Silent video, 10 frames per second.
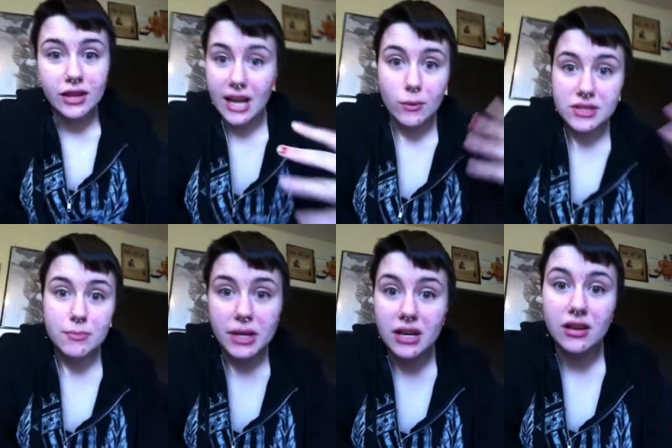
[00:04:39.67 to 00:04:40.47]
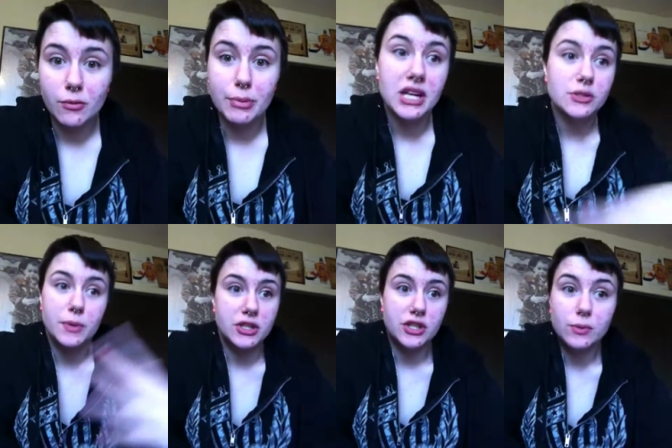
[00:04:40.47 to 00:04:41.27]
Like I wasn't being a little bitch
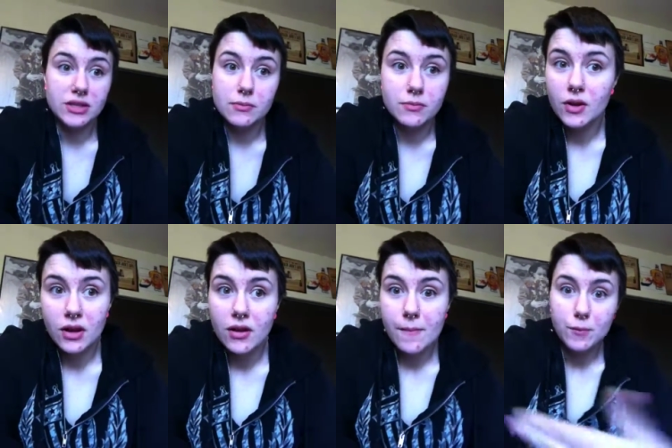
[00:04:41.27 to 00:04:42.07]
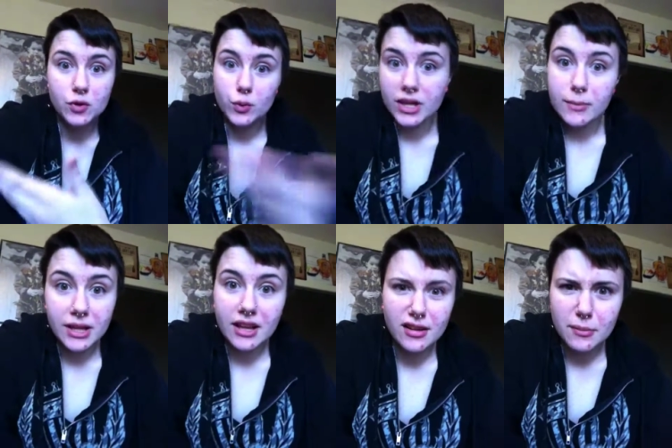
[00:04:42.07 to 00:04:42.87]
because she wasn't treating me
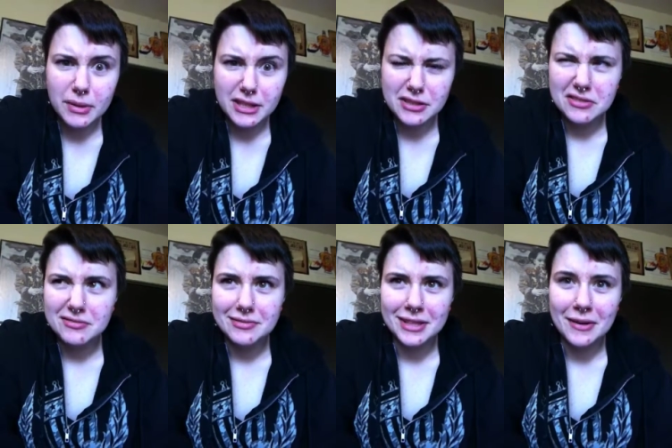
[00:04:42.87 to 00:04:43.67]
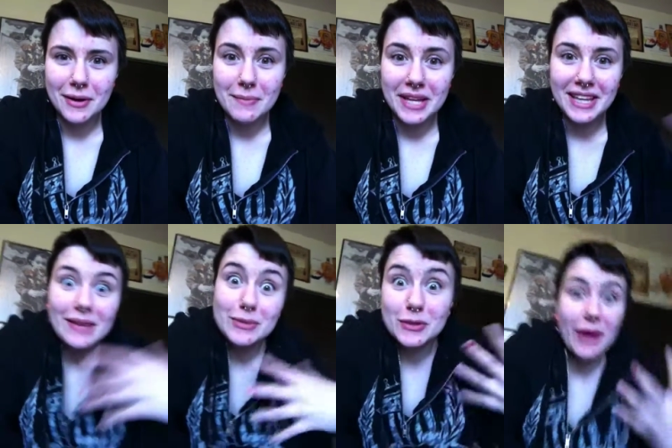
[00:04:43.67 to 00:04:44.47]
like a little bitch. You, you know what I mean? Like,
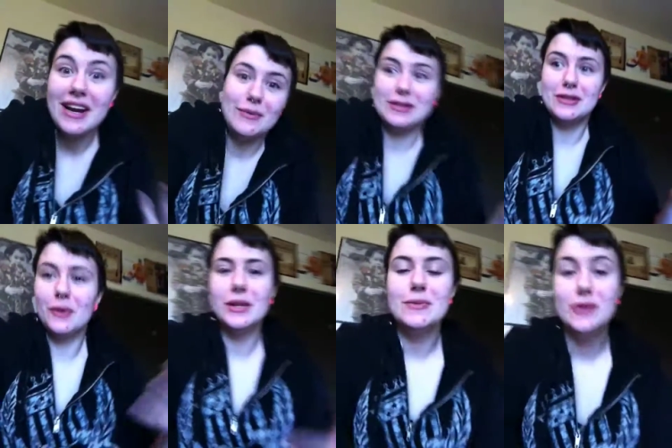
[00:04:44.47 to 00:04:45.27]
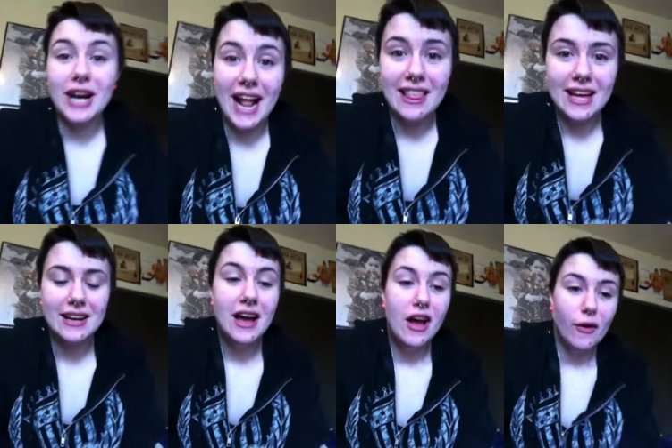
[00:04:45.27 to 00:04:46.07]
it was great. It was just the whole day was great. And
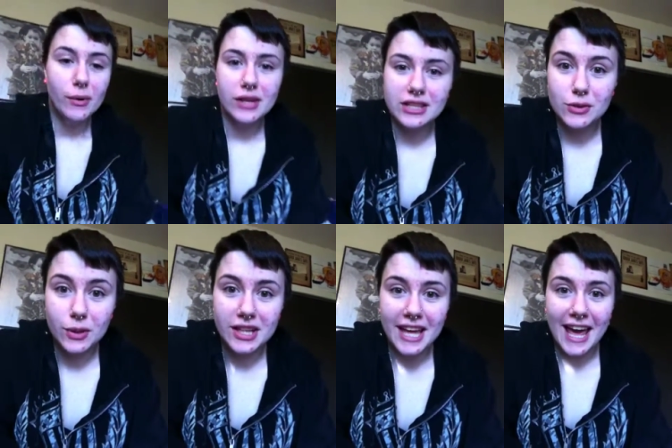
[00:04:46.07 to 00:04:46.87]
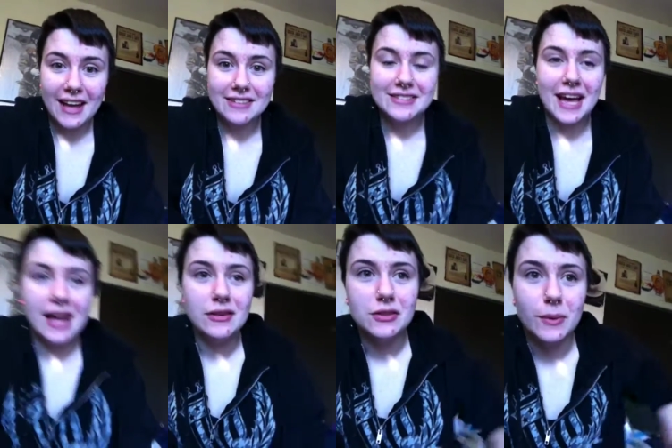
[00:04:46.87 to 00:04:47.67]
then we were, like, sorting the cans,
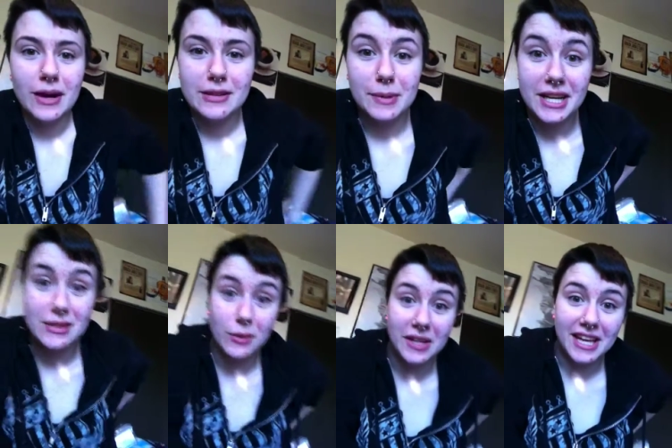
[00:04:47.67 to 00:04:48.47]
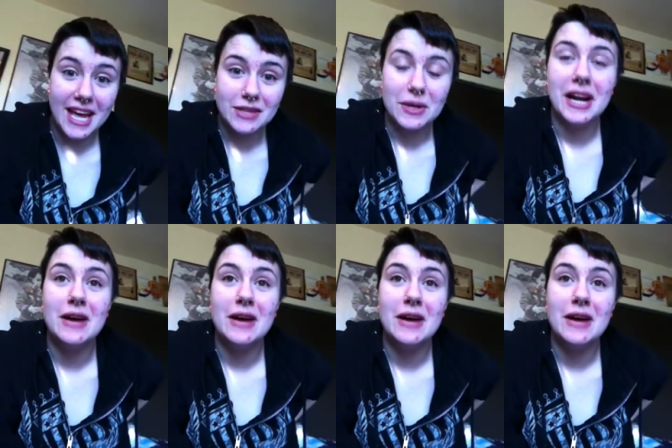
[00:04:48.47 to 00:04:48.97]
and so we were at the place sorting the cans, right?